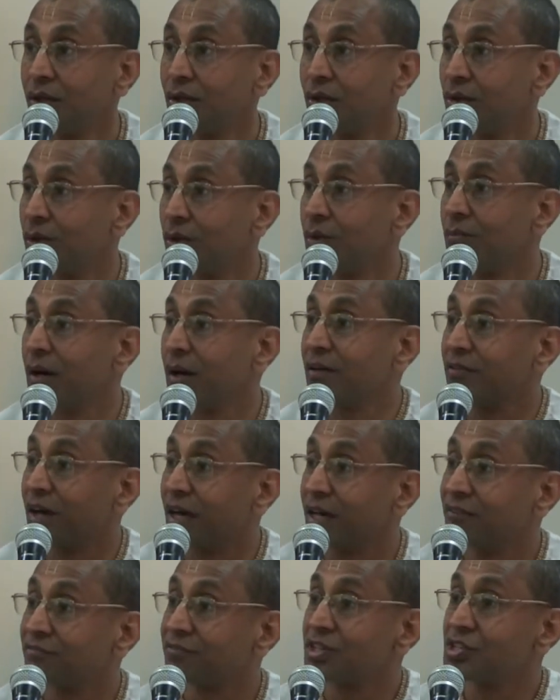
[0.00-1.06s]
No, my
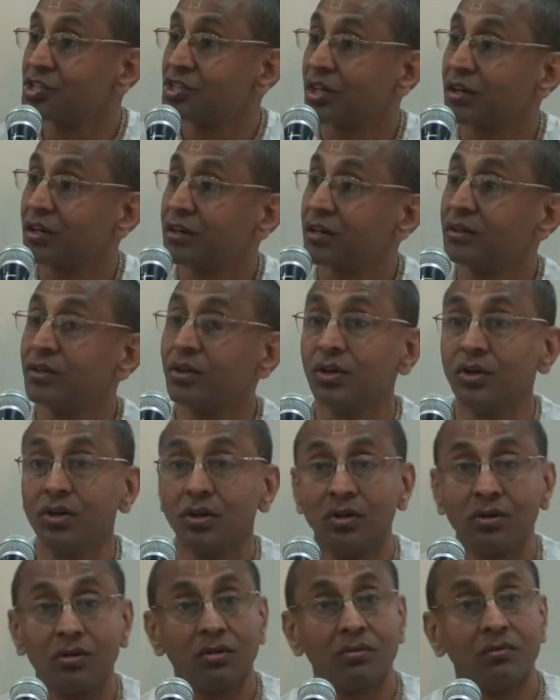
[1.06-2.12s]
wife and
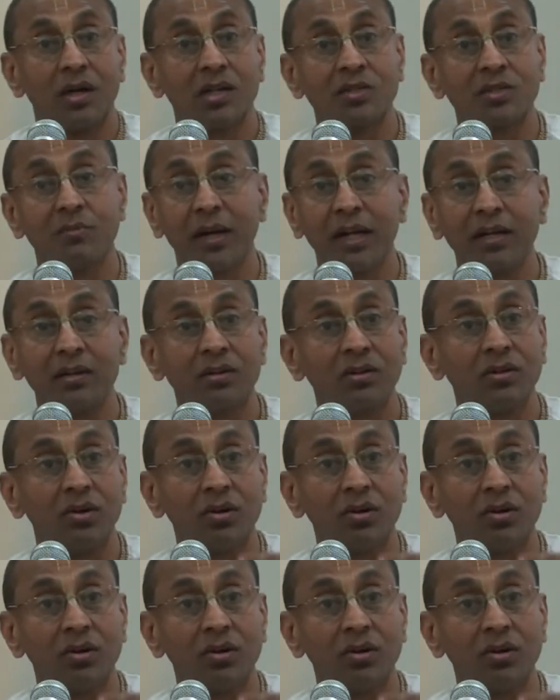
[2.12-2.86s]
children, husband.